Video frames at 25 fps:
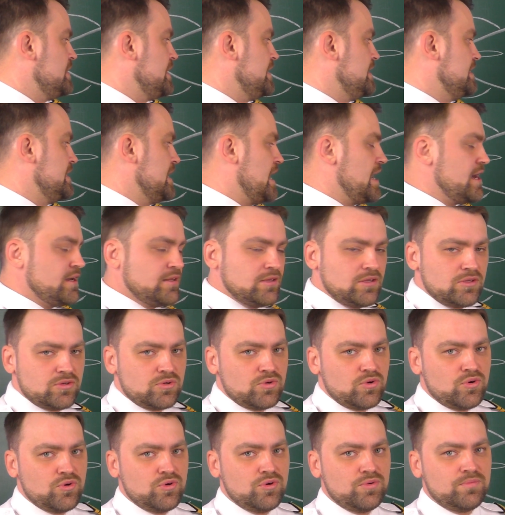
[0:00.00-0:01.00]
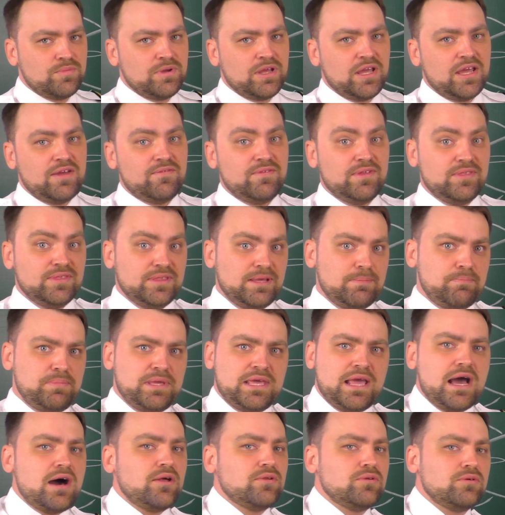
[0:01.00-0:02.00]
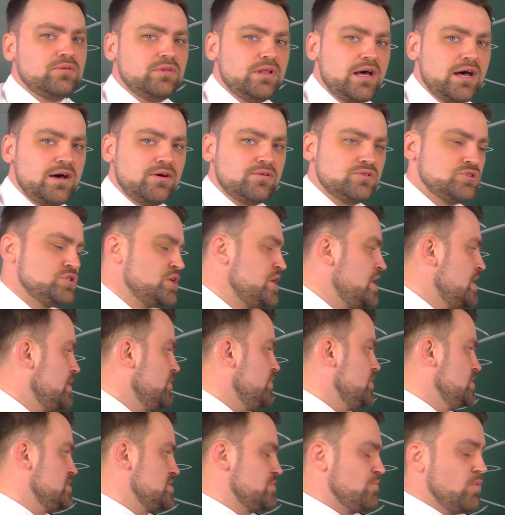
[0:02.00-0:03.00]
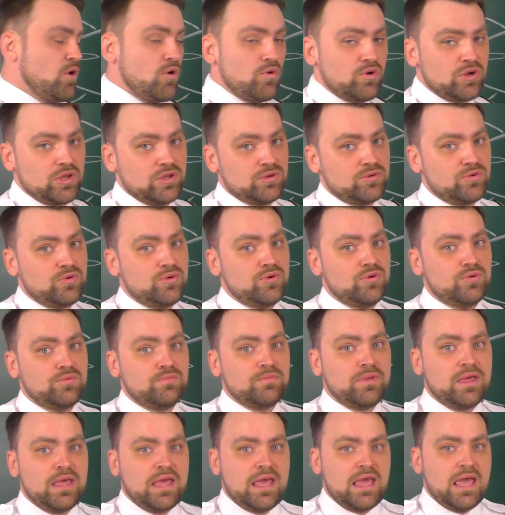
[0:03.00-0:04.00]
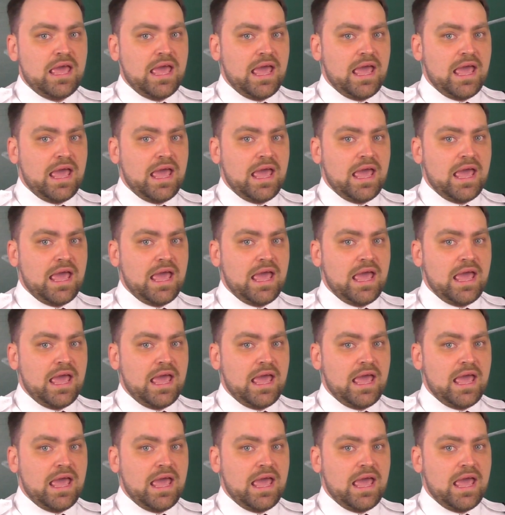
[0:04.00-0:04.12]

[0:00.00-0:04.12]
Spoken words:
the dining room, even the piano lounge, the smoking room.